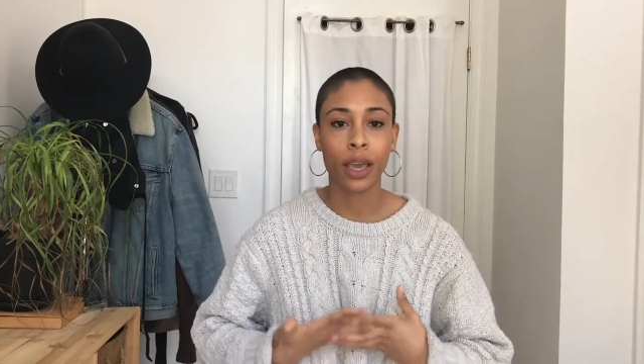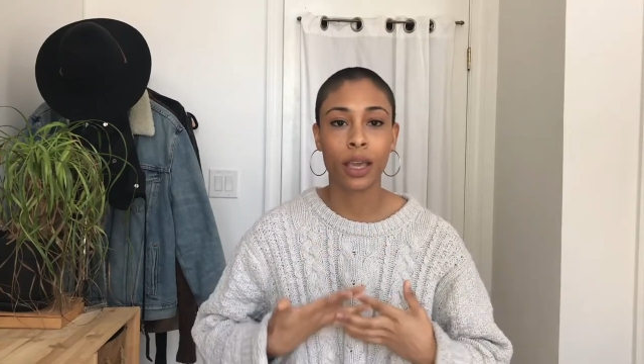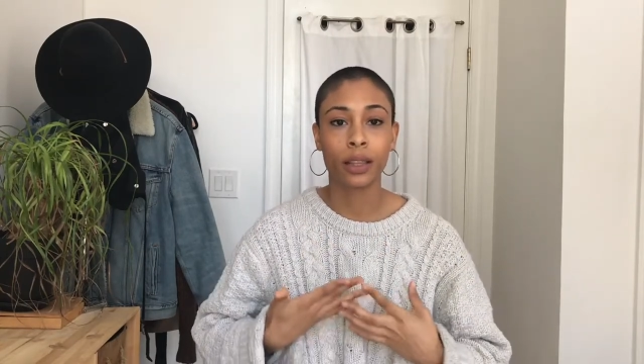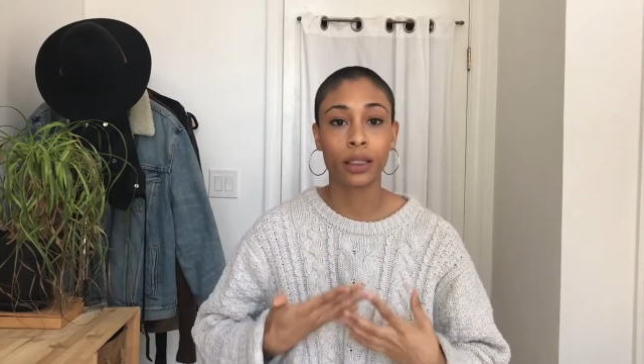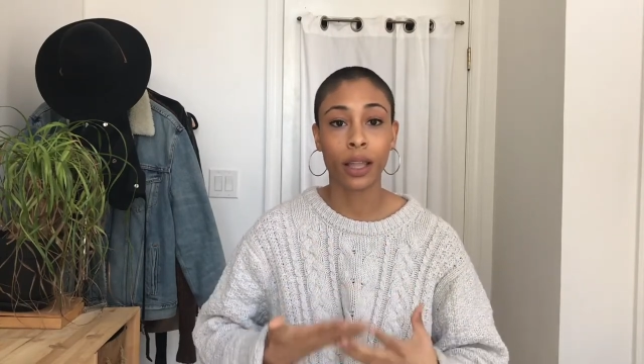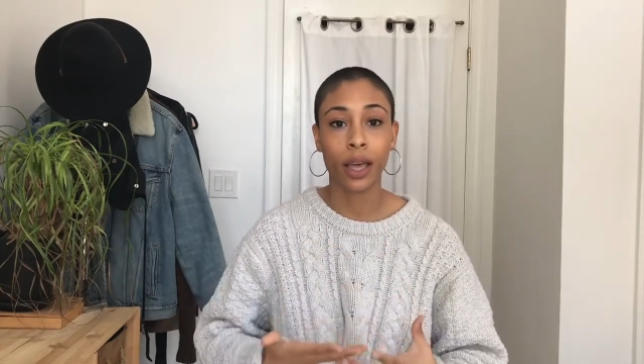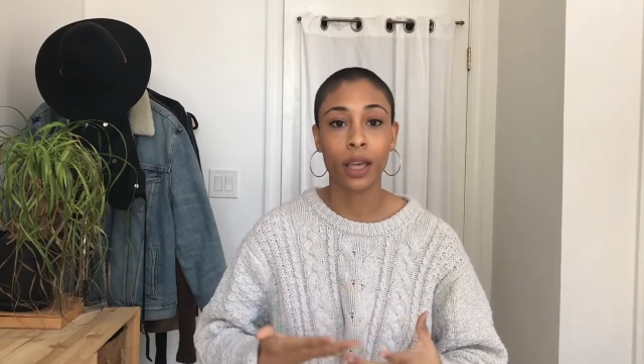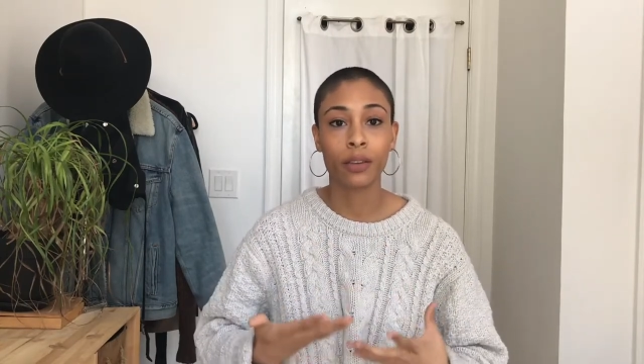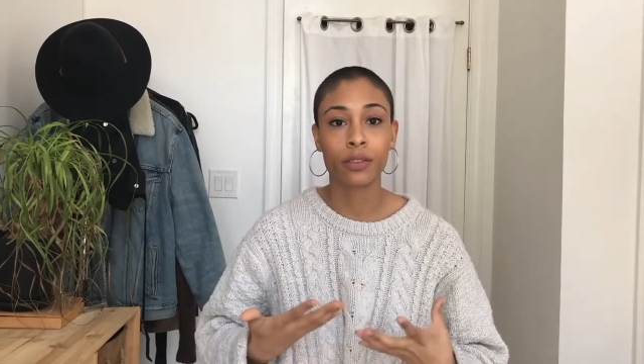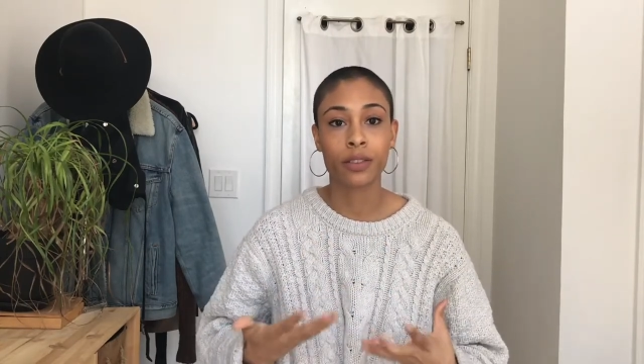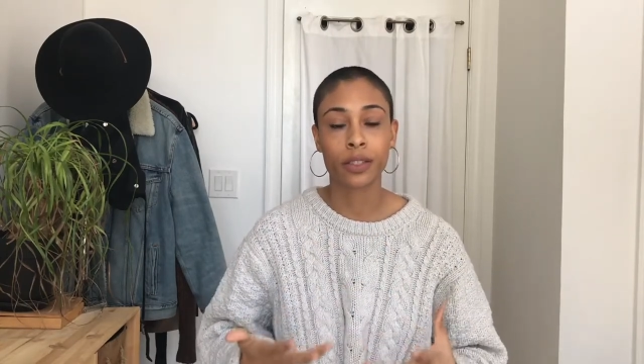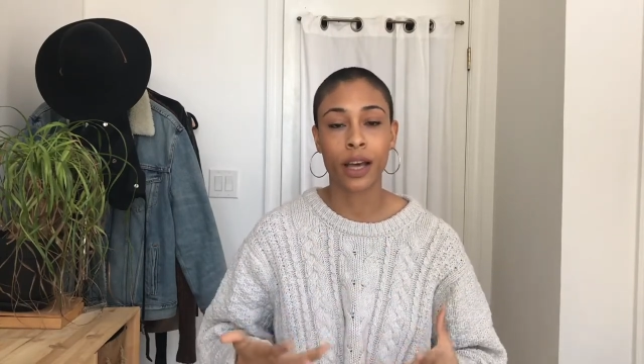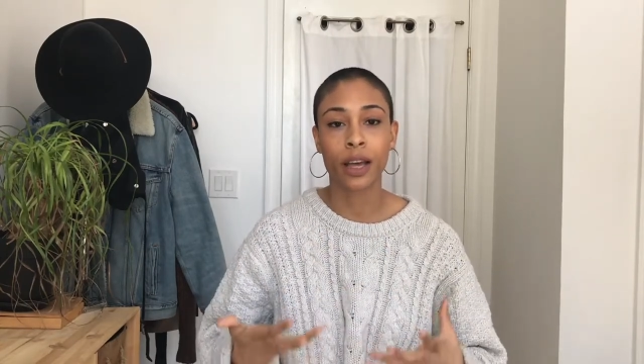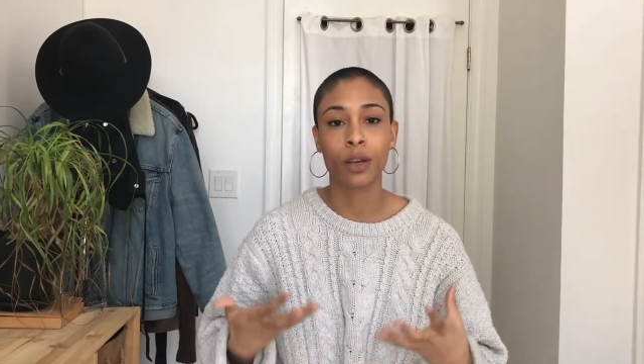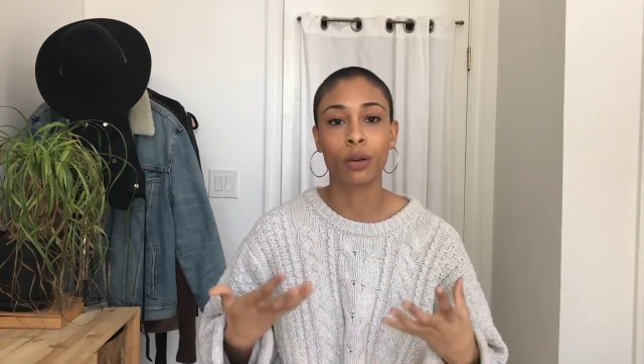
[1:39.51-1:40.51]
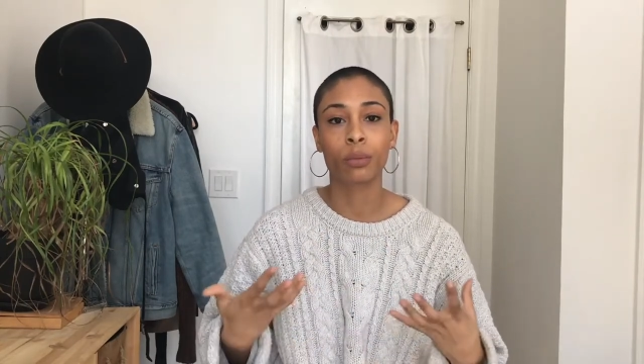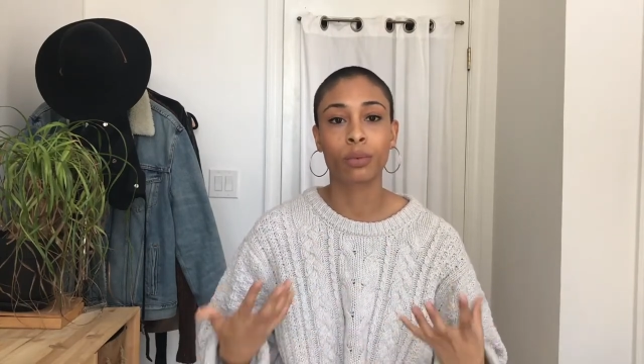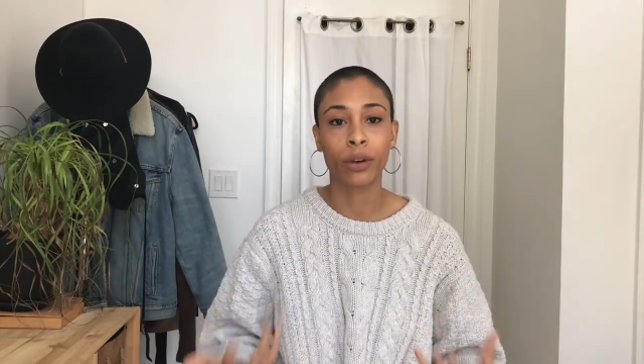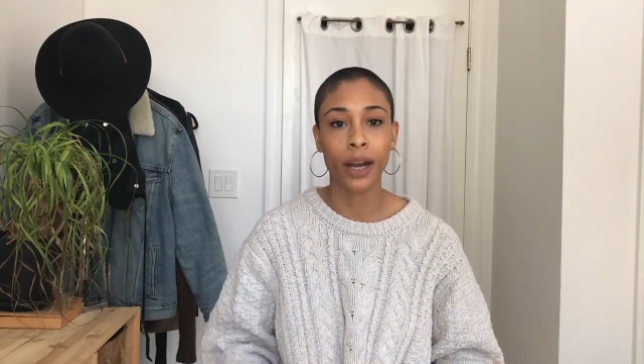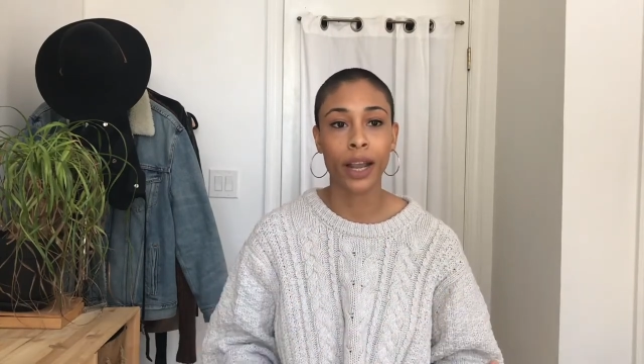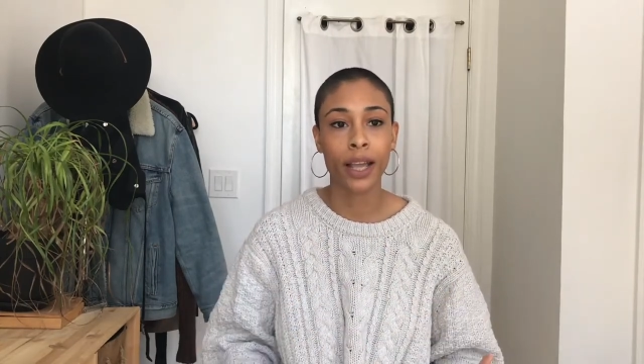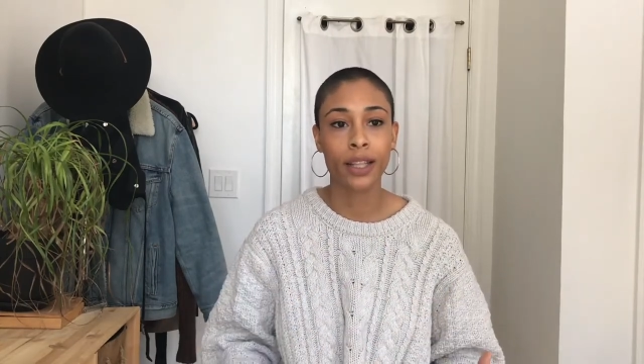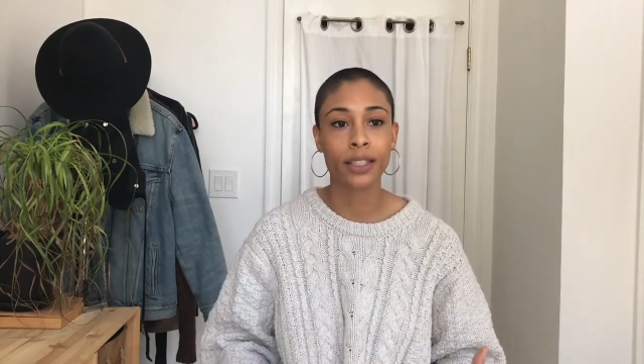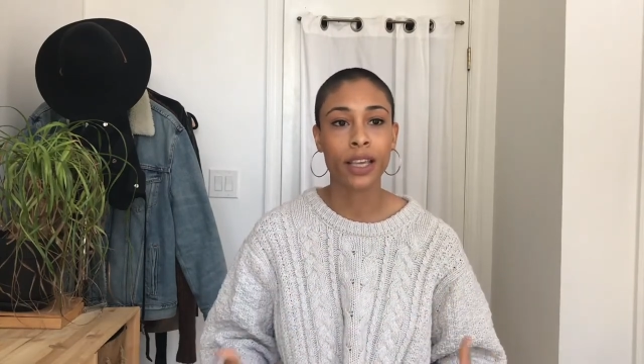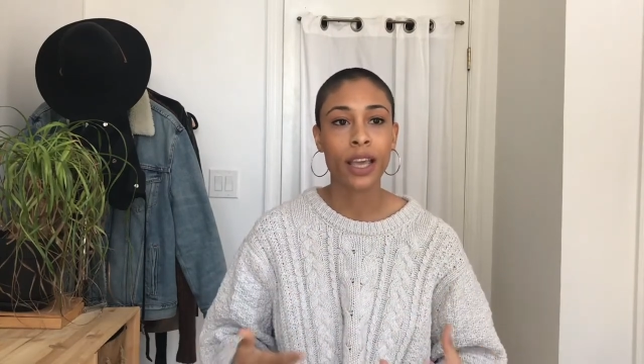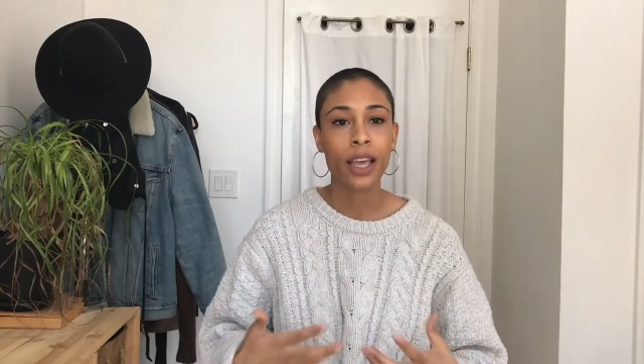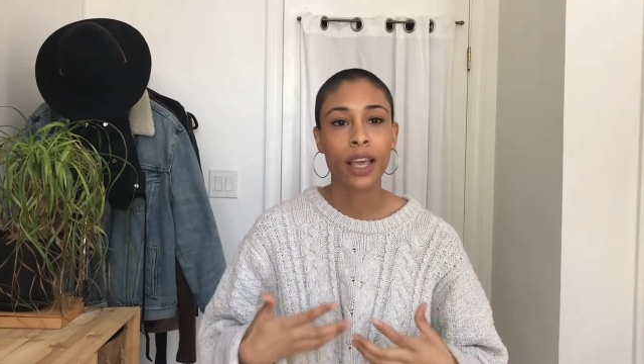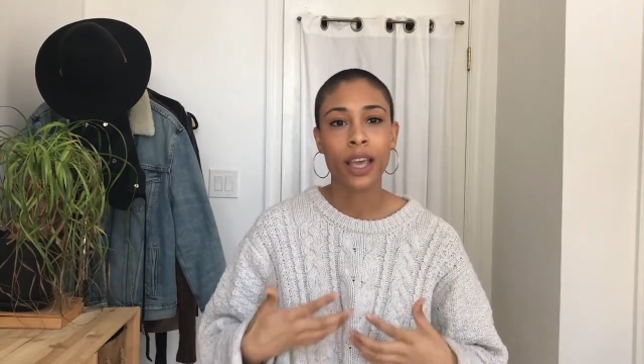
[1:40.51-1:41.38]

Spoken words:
a lifestyle brand